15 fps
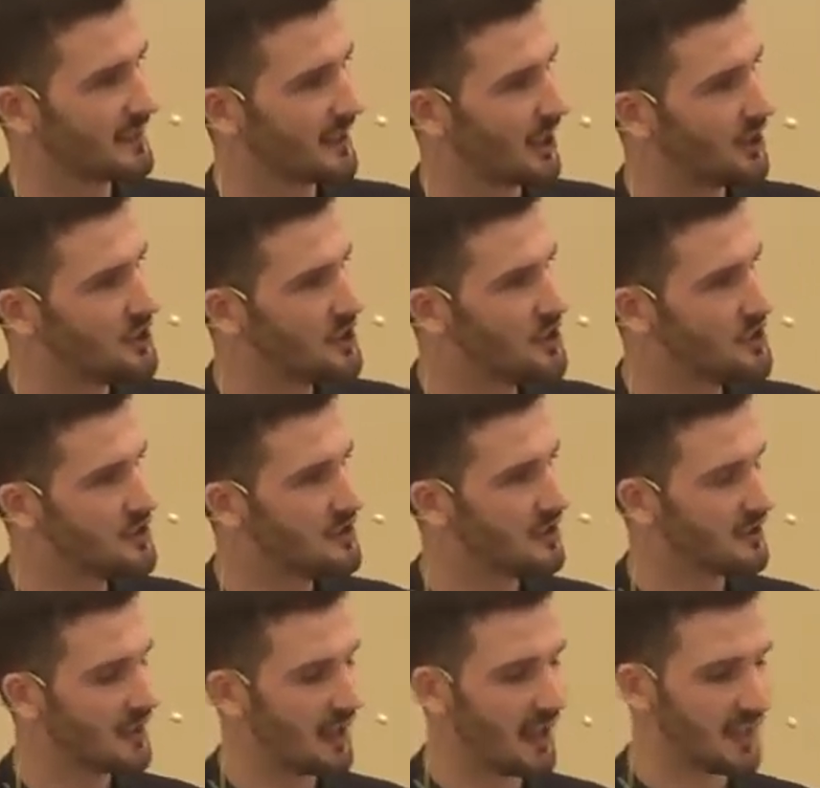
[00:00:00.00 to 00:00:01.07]
Are you
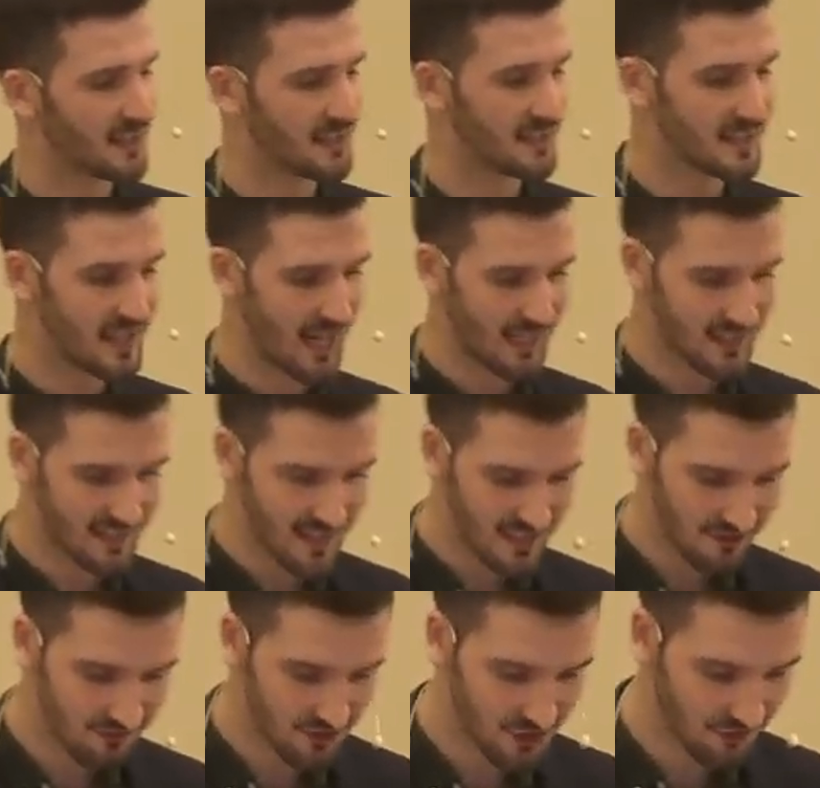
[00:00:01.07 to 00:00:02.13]

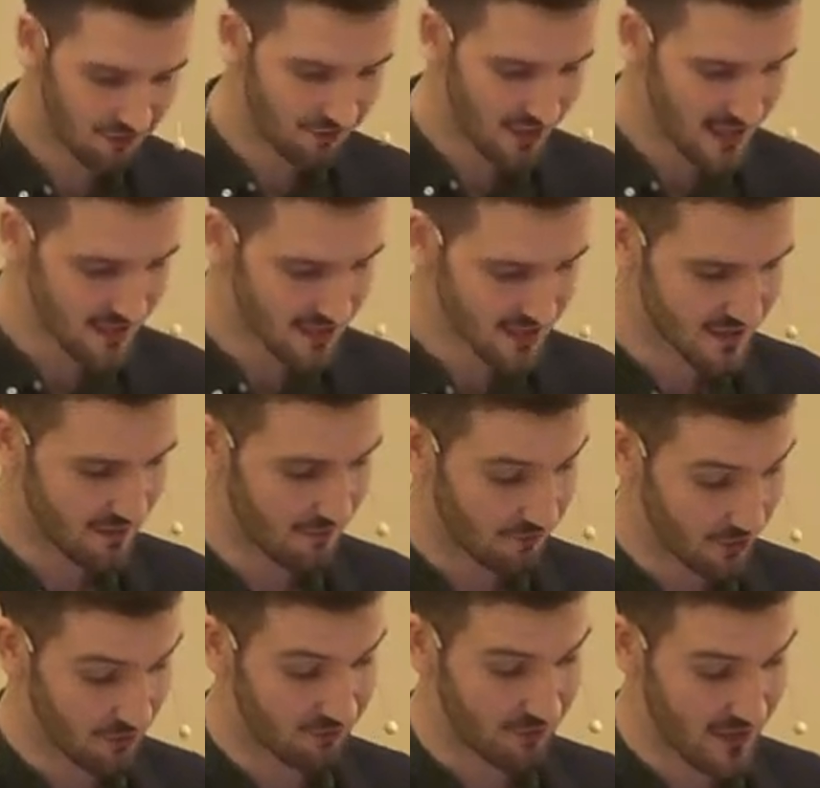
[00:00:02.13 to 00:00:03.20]
contending for the
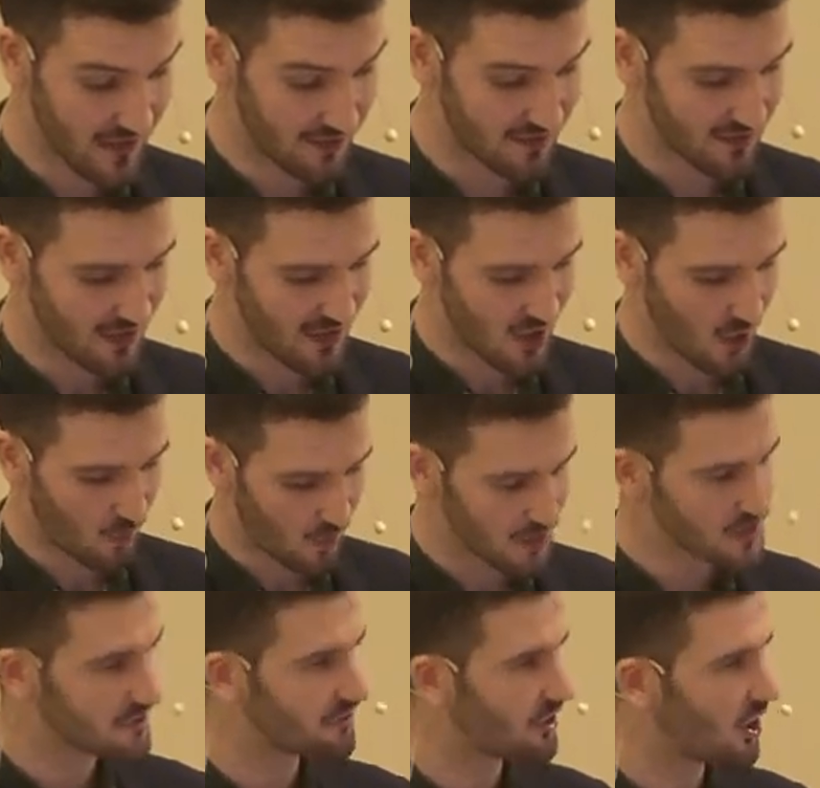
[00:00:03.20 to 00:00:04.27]
faith
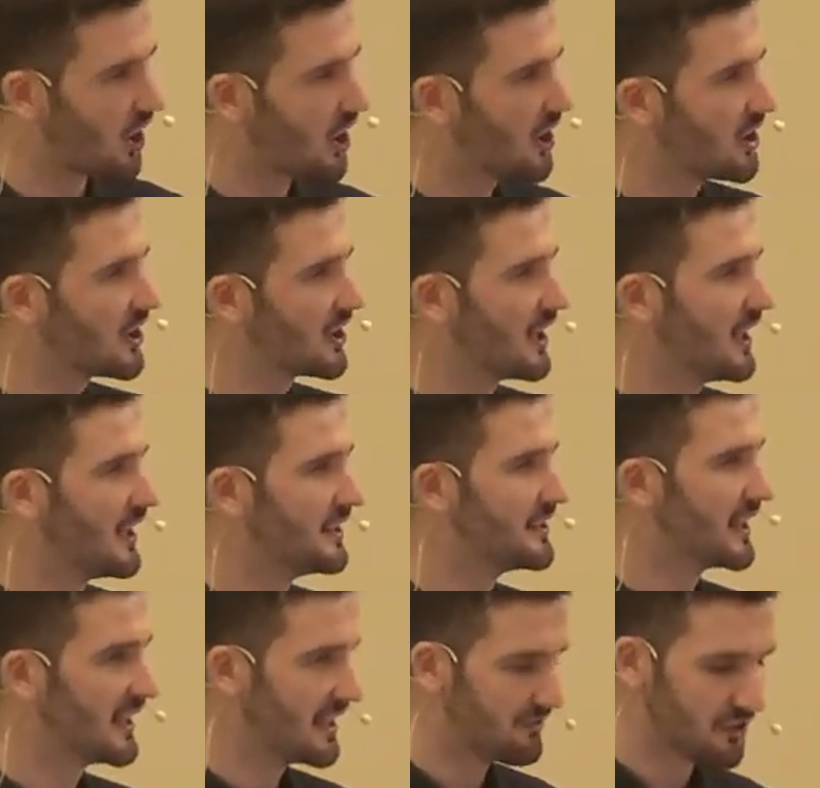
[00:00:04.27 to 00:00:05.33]
once for all
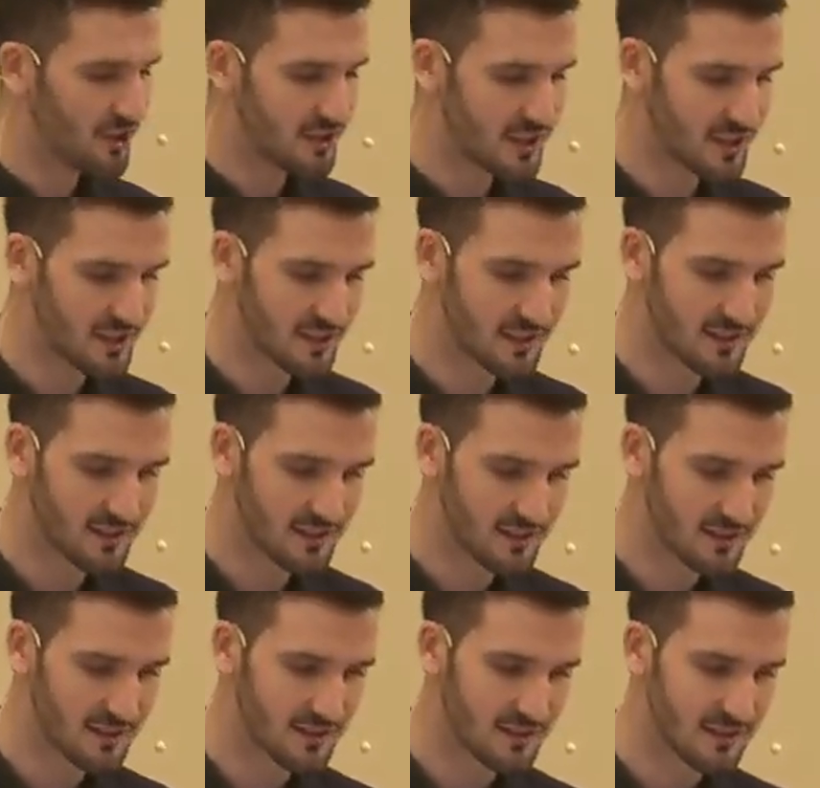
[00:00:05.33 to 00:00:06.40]
delivered?
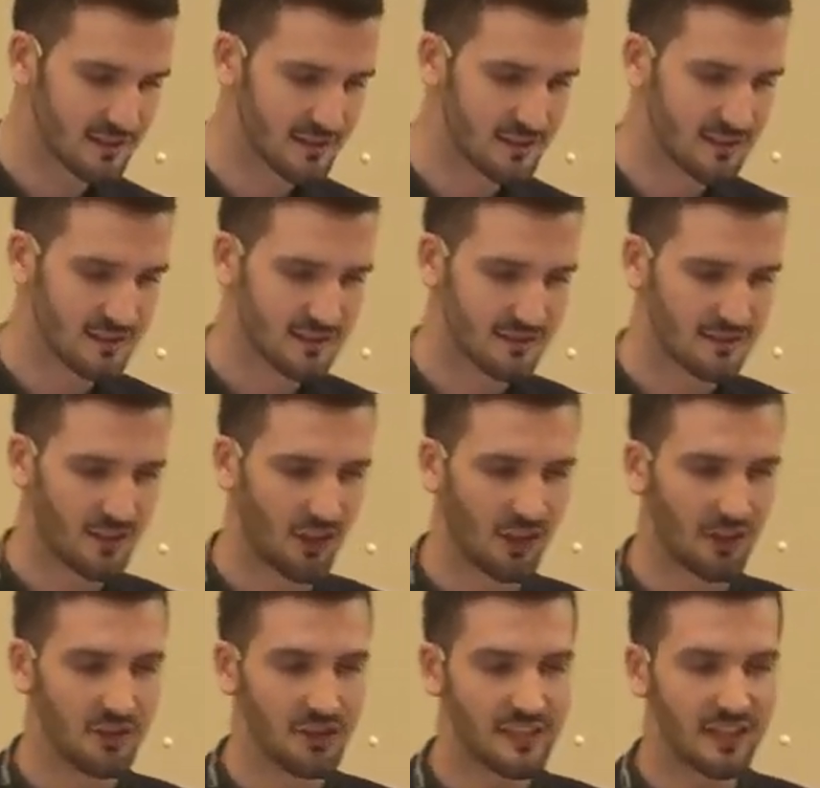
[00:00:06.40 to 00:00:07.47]
Or
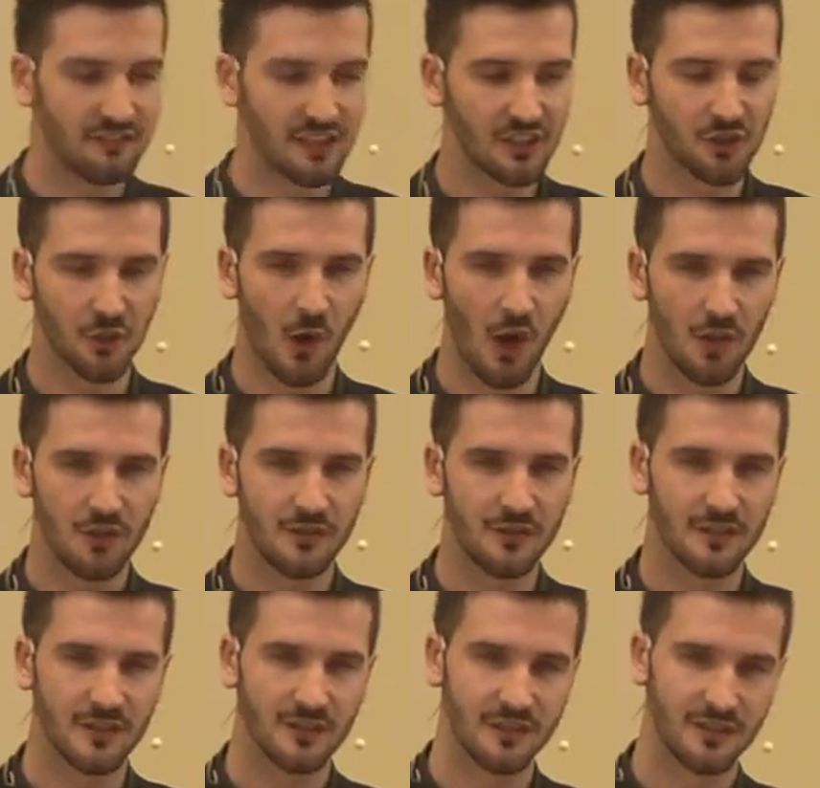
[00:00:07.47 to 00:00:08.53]
are you giving
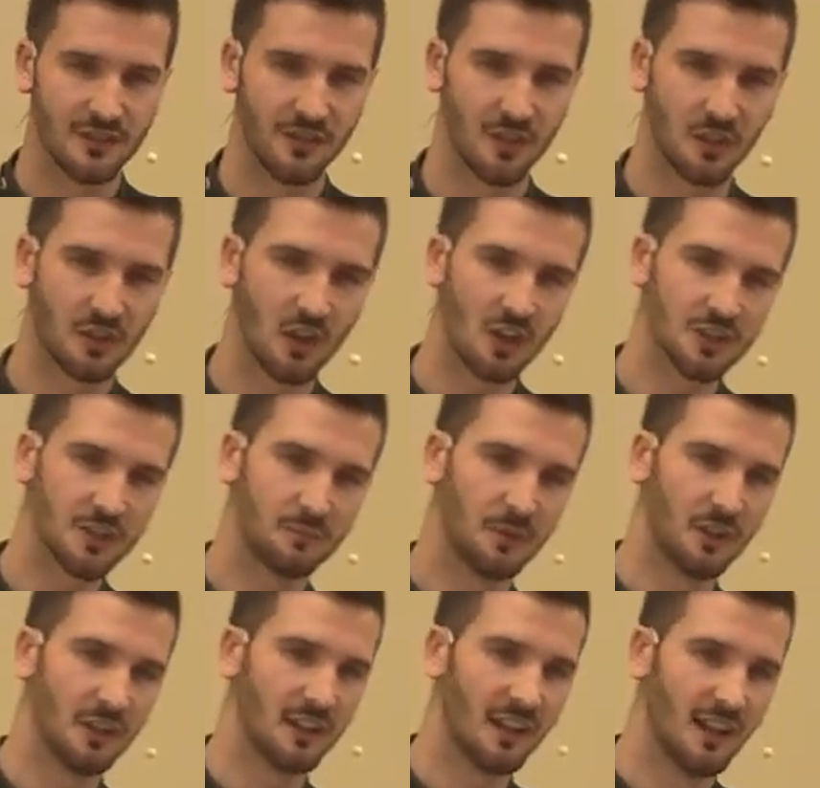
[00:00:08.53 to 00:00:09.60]
ground to the
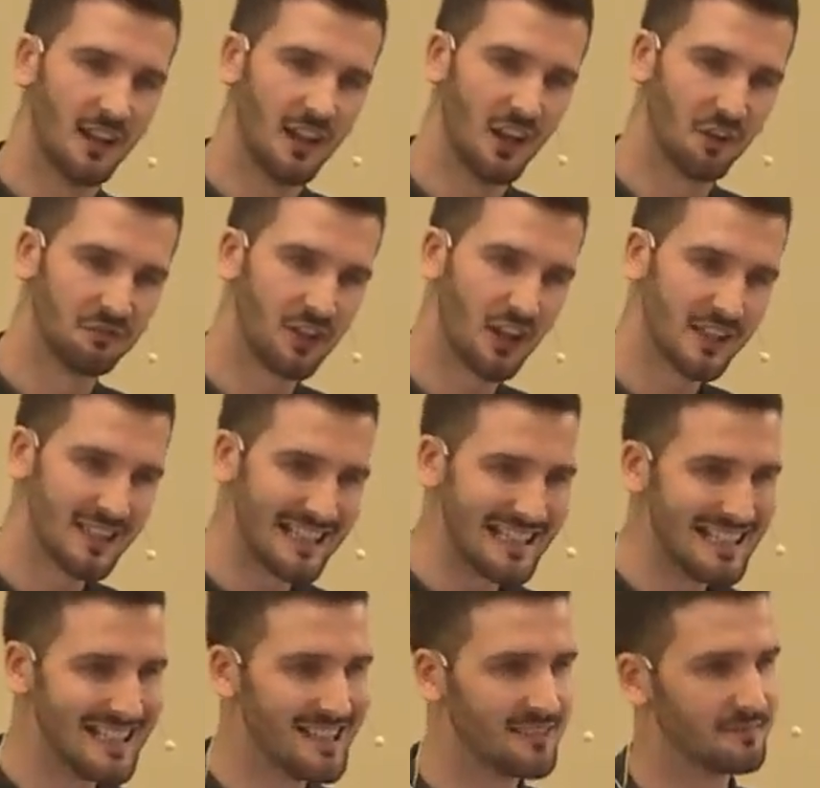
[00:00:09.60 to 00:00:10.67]
gospel of
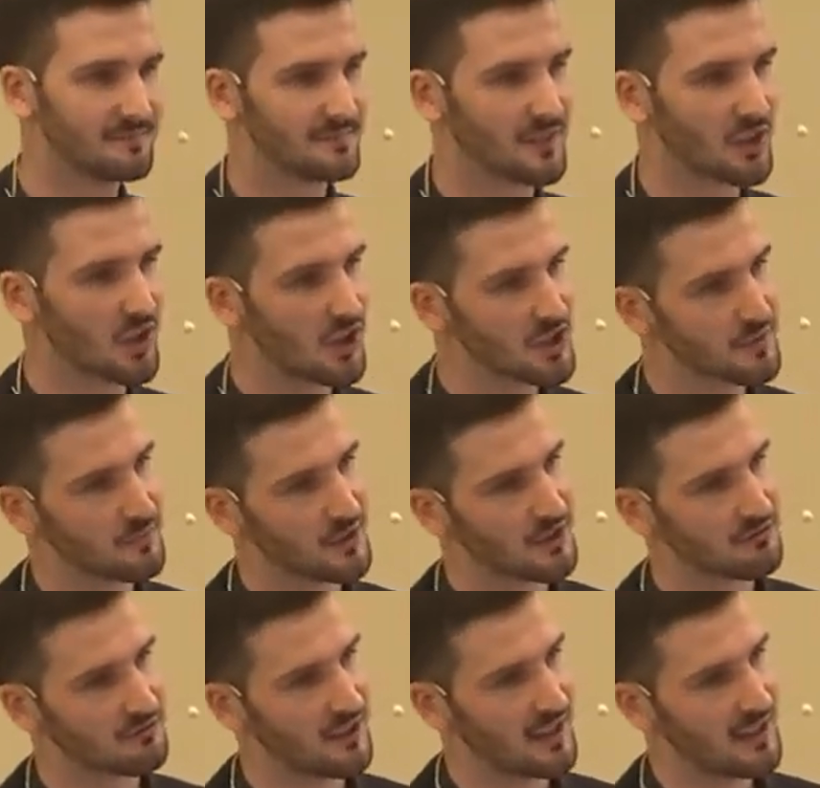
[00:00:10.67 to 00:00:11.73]
Dundee, the gospel
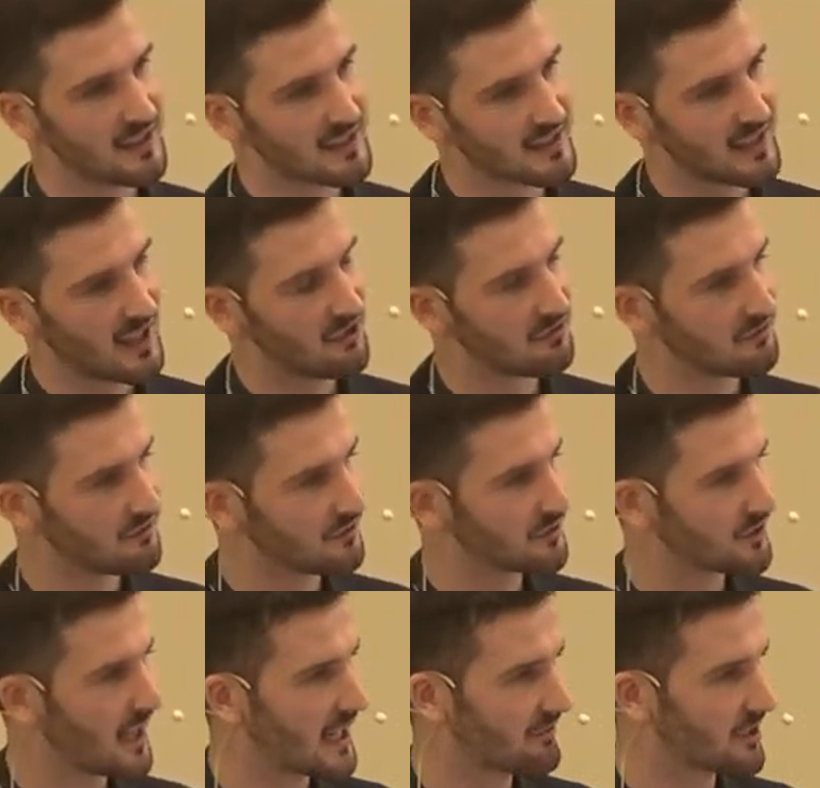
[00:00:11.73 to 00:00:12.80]
of
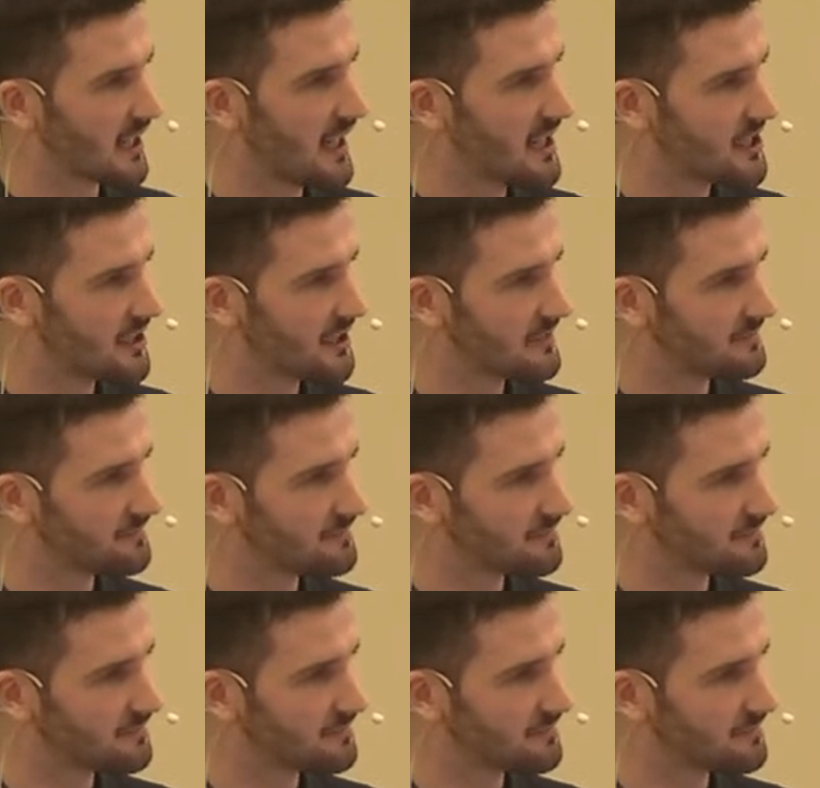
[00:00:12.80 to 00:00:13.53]
self-gratification?